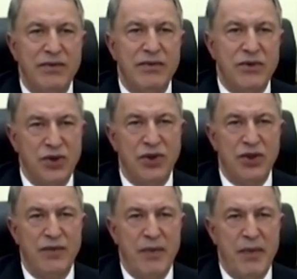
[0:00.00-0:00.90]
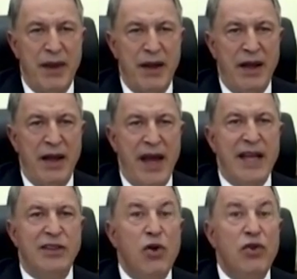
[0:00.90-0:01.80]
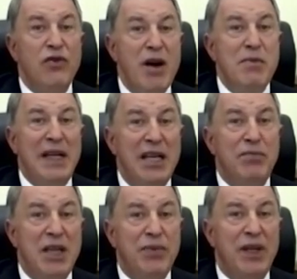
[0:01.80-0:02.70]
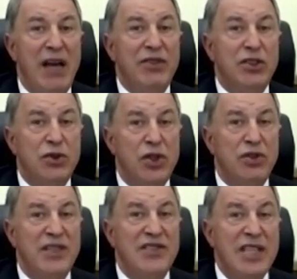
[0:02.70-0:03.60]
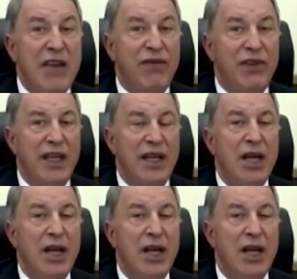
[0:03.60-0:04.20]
Sure. And over 1 million people have returned safely,